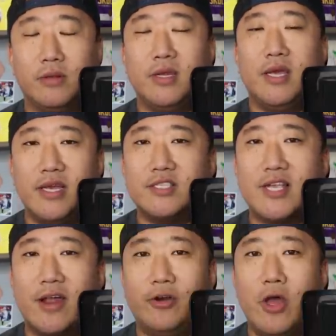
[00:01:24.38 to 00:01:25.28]

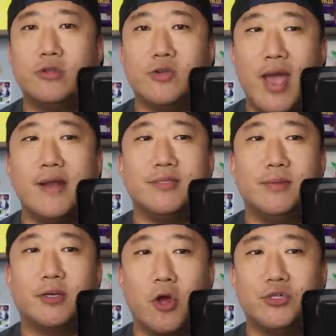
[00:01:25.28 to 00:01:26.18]
Insider note, so Adam
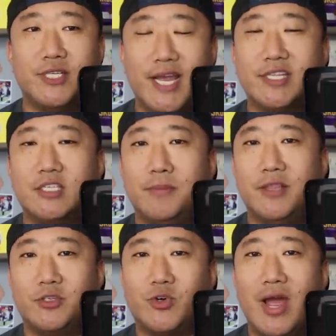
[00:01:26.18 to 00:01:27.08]
Zimmer coached against him
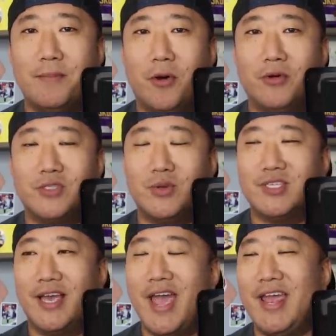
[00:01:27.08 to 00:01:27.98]
in the Shrine Bowl, so
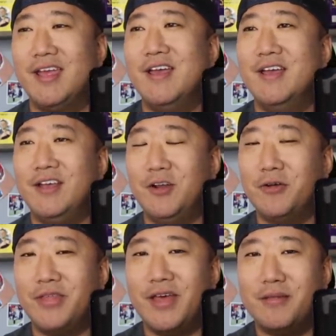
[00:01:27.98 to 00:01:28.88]
he's like, hey, you
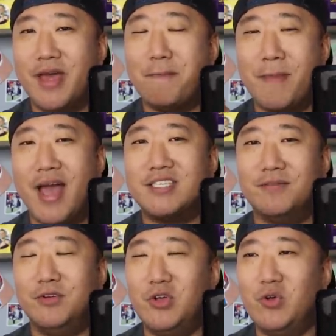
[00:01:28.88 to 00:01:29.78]
know that
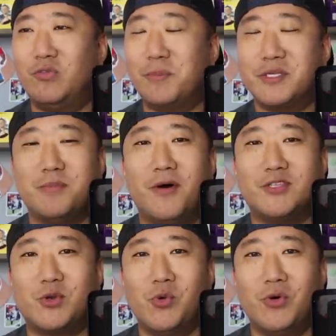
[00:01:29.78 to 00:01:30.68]
massive dude from a small
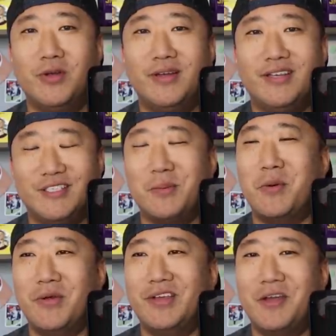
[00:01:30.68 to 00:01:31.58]
school? He's going to
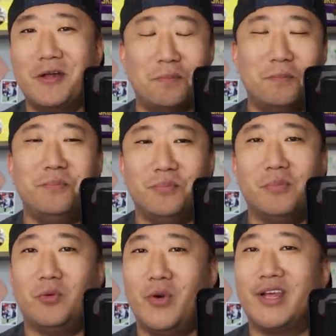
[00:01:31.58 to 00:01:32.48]
be really good.
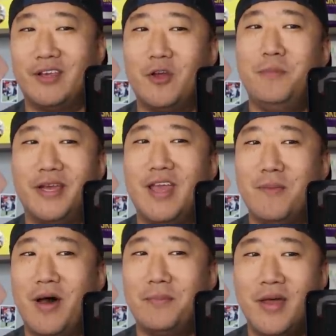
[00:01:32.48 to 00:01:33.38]
Rick, go pick
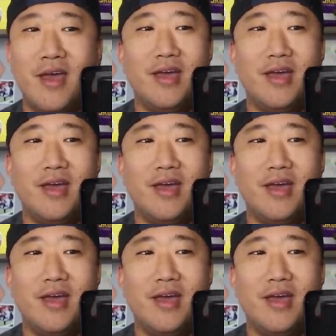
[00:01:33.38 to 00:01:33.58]
him up.